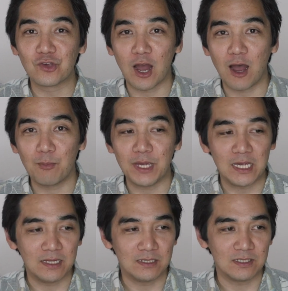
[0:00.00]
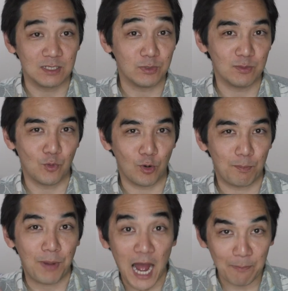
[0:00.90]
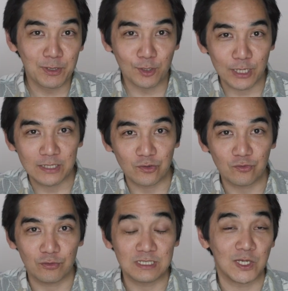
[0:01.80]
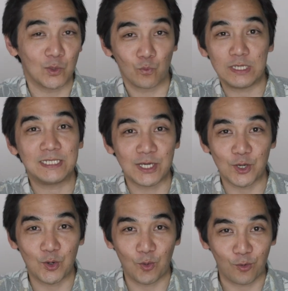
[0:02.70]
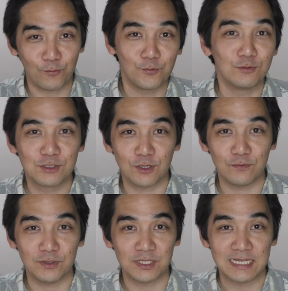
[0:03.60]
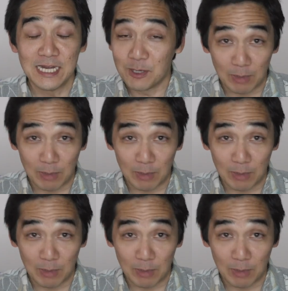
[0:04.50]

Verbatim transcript: job in some of the more popular industries like retail or food service